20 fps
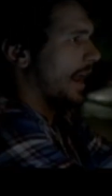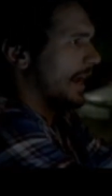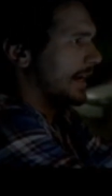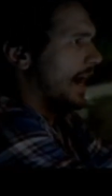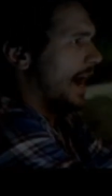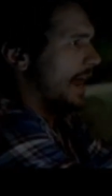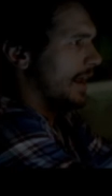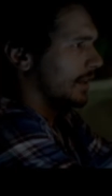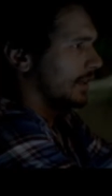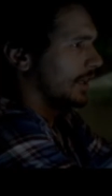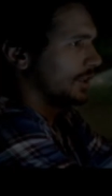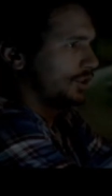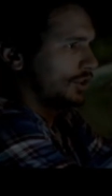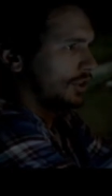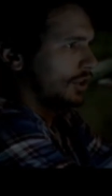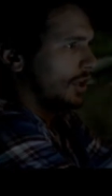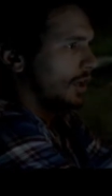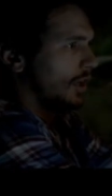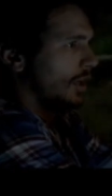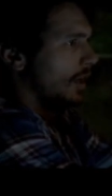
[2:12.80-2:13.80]
I got it.
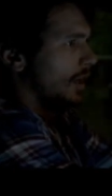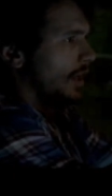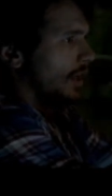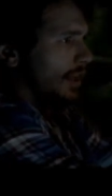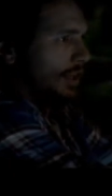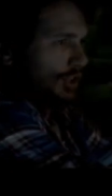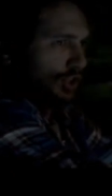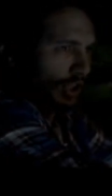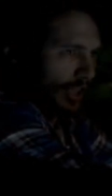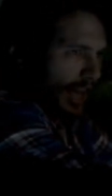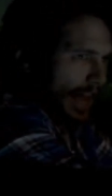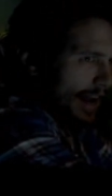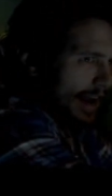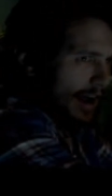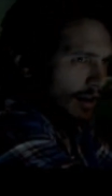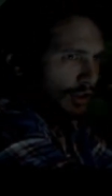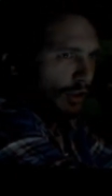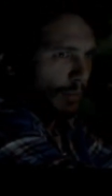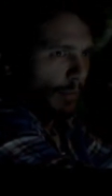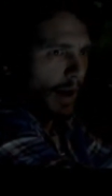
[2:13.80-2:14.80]
Let's let's just head
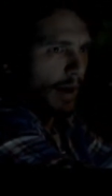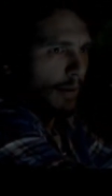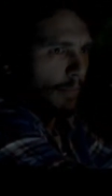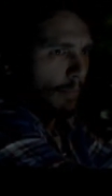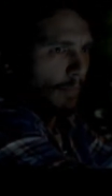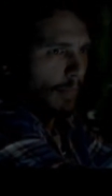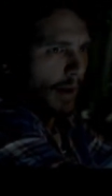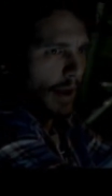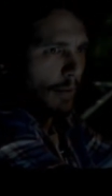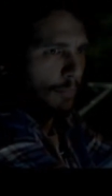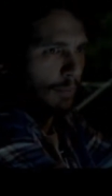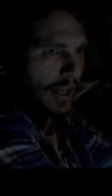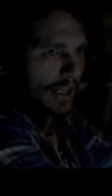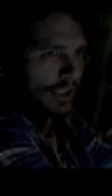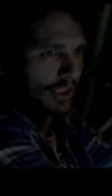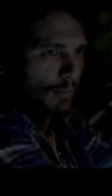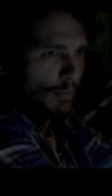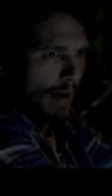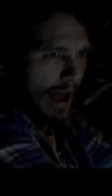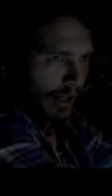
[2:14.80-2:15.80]
out to my, my
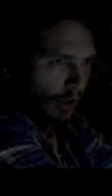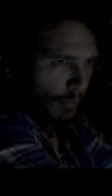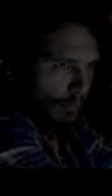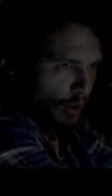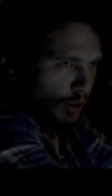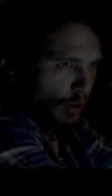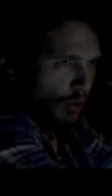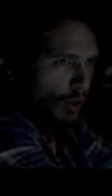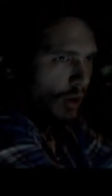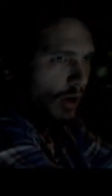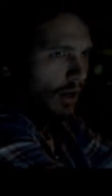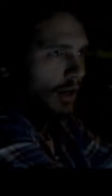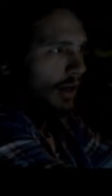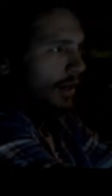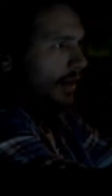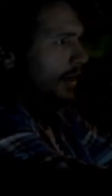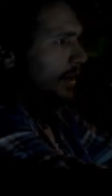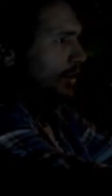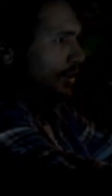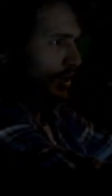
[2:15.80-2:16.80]
place in Malibu. Yeah.
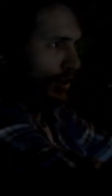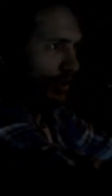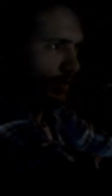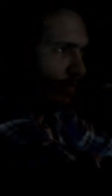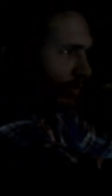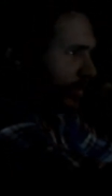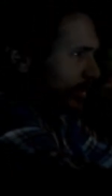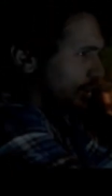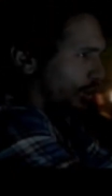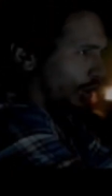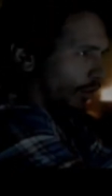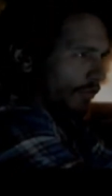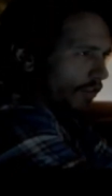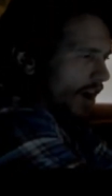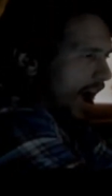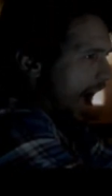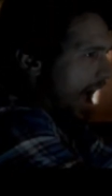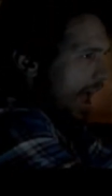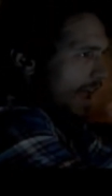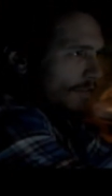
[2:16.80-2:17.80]
Just
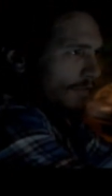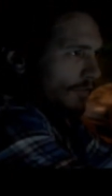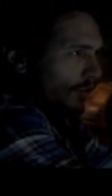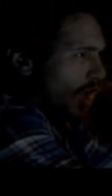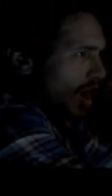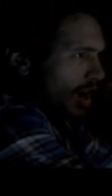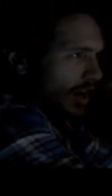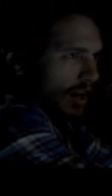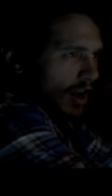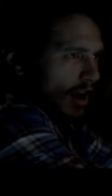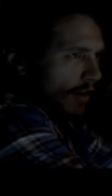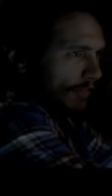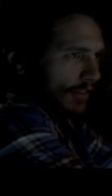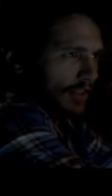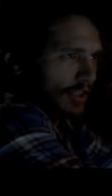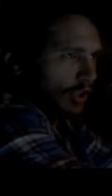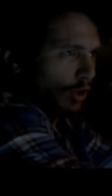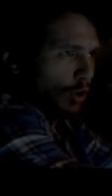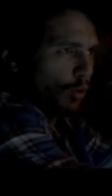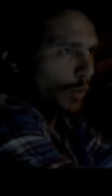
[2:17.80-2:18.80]
survive long enough
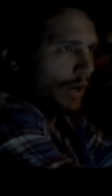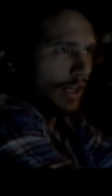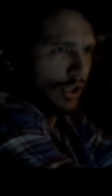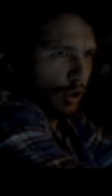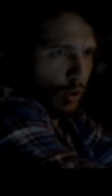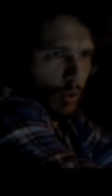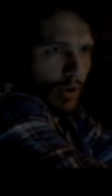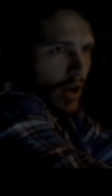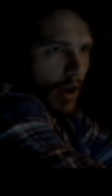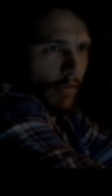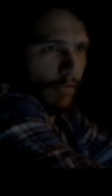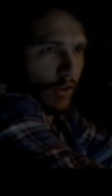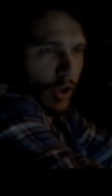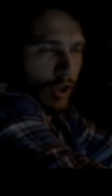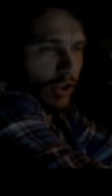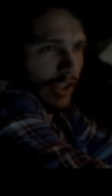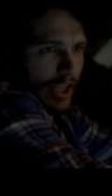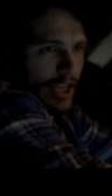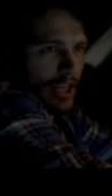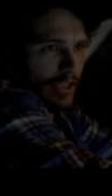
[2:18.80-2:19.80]
until we do enough
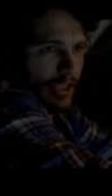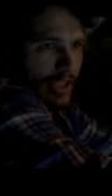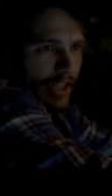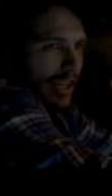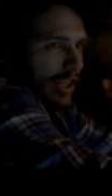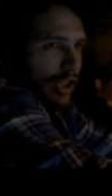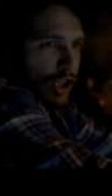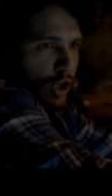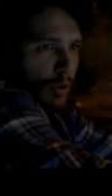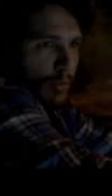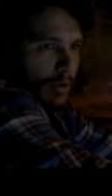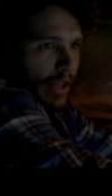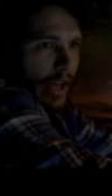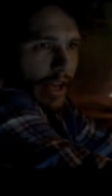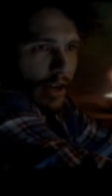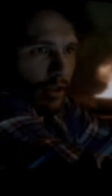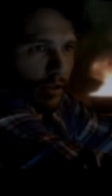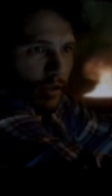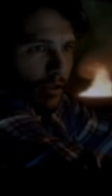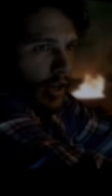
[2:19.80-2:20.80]
good things and they accumulate
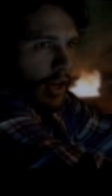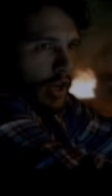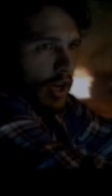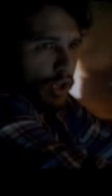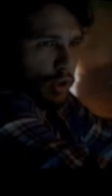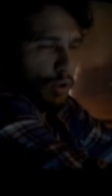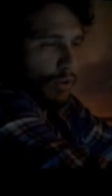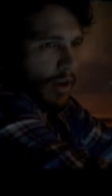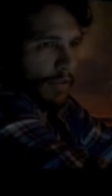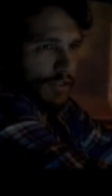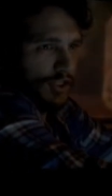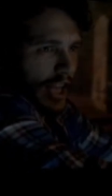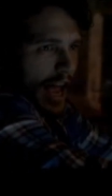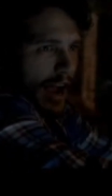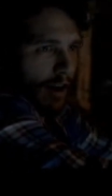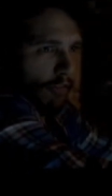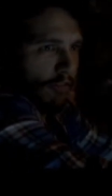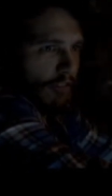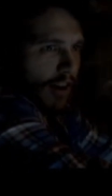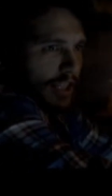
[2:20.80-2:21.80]
or do enough
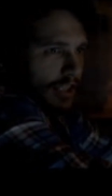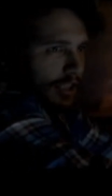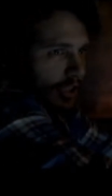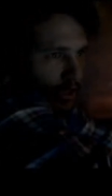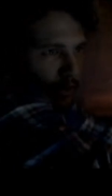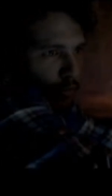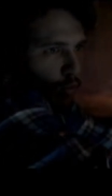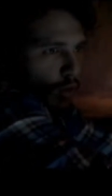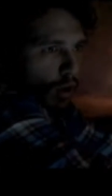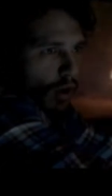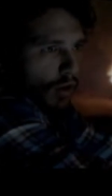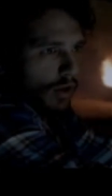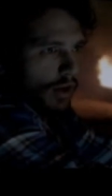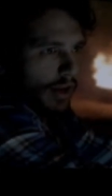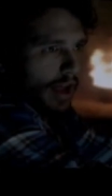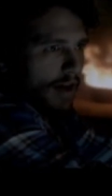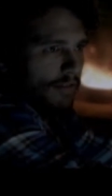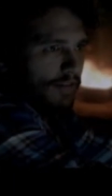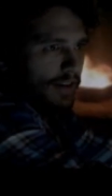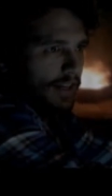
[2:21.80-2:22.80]
sacrifices and we'll all go to heaven